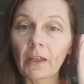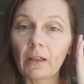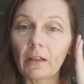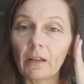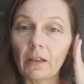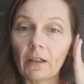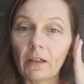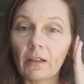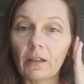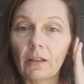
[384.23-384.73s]

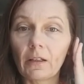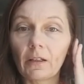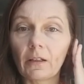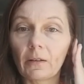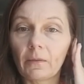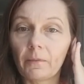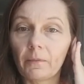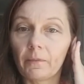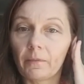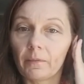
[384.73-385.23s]

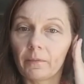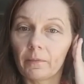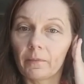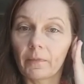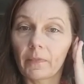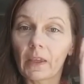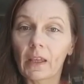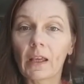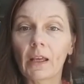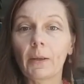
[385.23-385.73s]

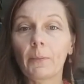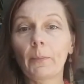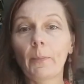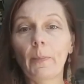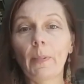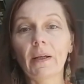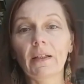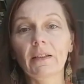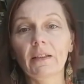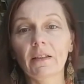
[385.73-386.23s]

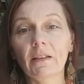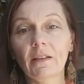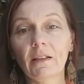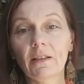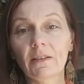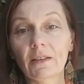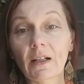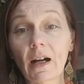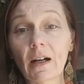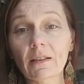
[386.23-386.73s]
But
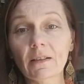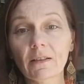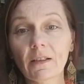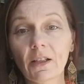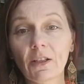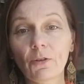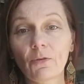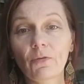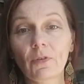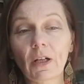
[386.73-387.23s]

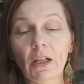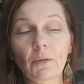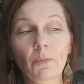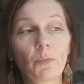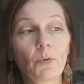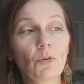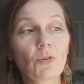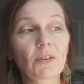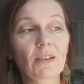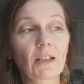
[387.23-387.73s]
rarely you've
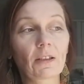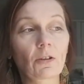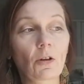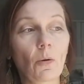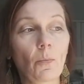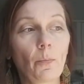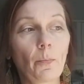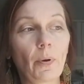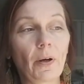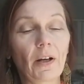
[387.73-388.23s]
got books that
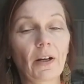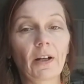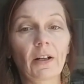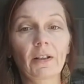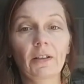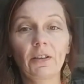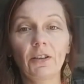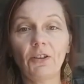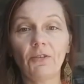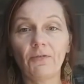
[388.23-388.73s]

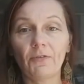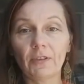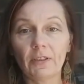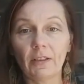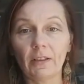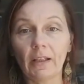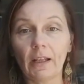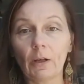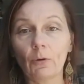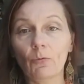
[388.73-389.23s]
compare
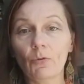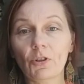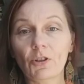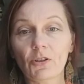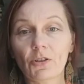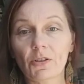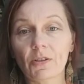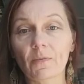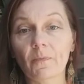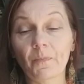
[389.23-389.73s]
different
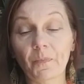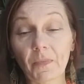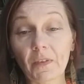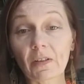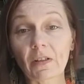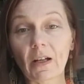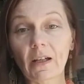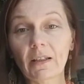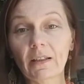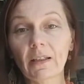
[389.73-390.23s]
languages,
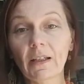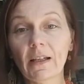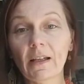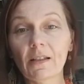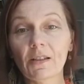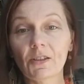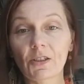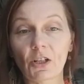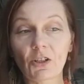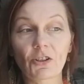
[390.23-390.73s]
right?
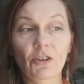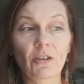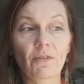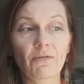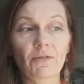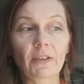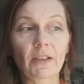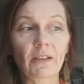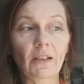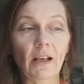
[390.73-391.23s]
Such
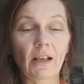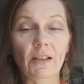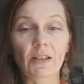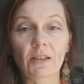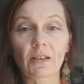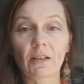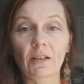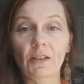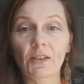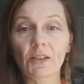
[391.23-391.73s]
different
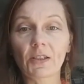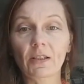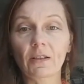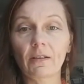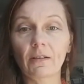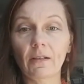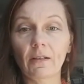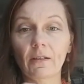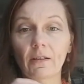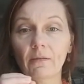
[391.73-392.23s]
as
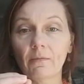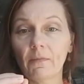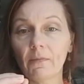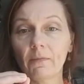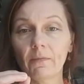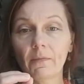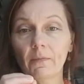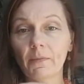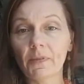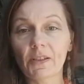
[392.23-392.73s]

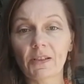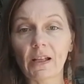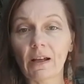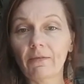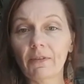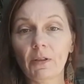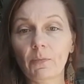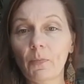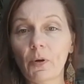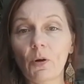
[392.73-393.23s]

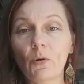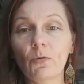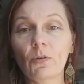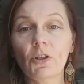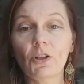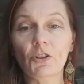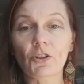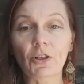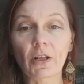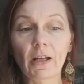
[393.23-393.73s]
Slavic,
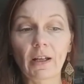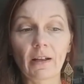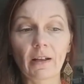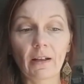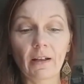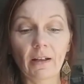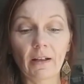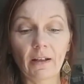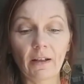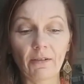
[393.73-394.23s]
Polish,
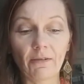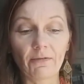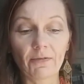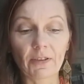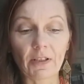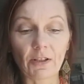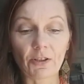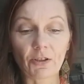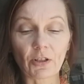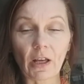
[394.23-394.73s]

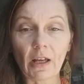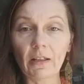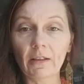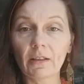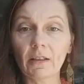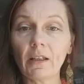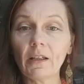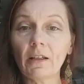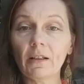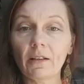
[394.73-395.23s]
French
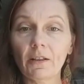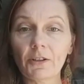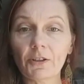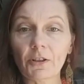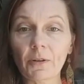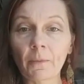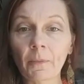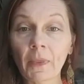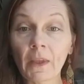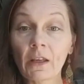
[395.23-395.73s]
and
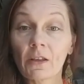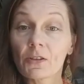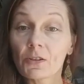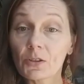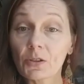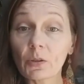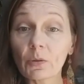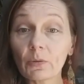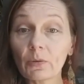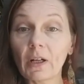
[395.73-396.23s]
English.
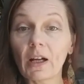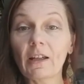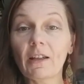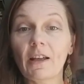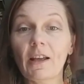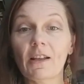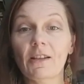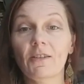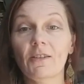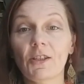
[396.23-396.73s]
So I
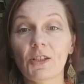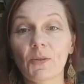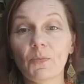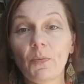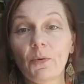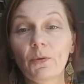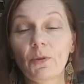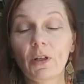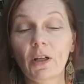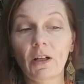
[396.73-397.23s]
guess this
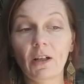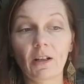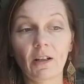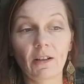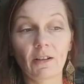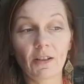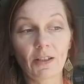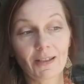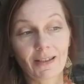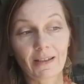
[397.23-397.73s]
book
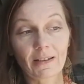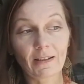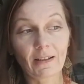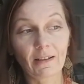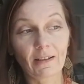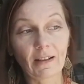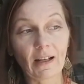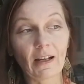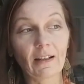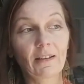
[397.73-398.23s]
is
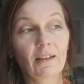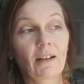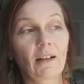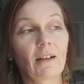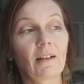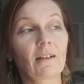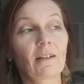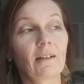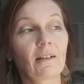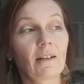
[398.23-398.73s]
kind
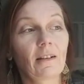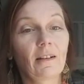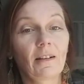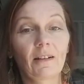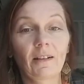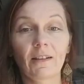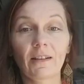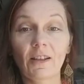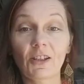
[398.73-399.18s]
of